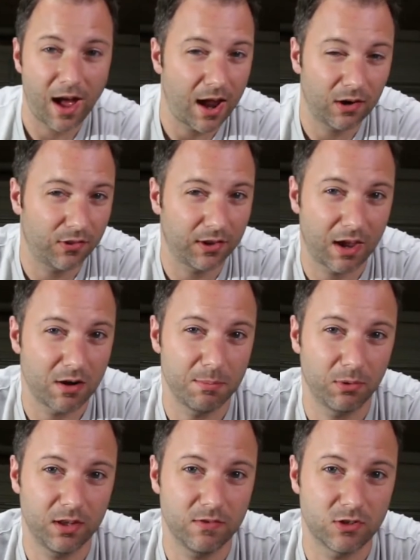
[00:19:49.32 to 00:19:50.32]
I don't think I'd have
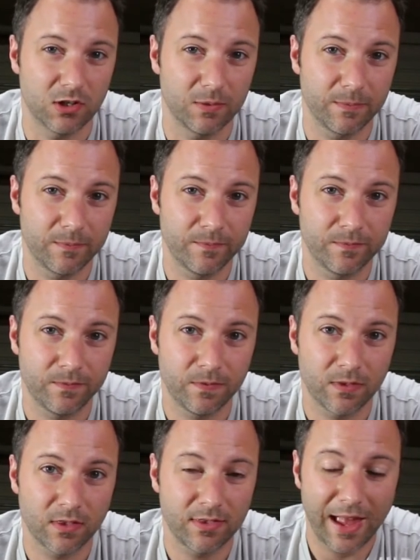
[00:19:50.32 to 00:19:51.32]
believed you.
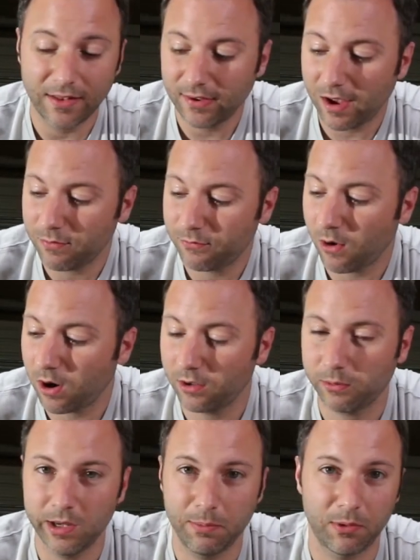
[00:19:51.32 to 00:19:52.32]
That's how far
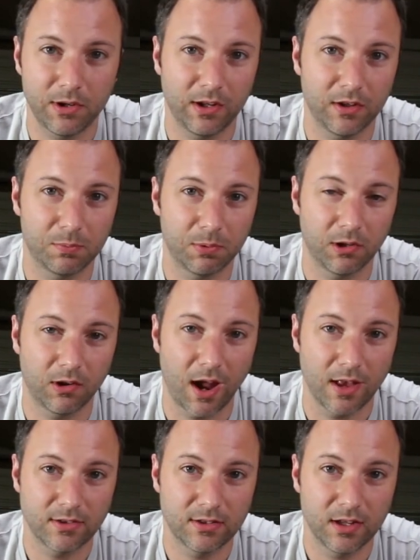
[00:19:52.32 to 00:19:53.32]
3D printing has
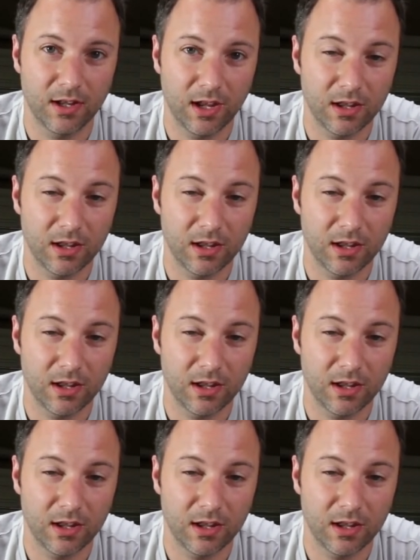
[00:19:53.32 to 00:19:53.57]
progressed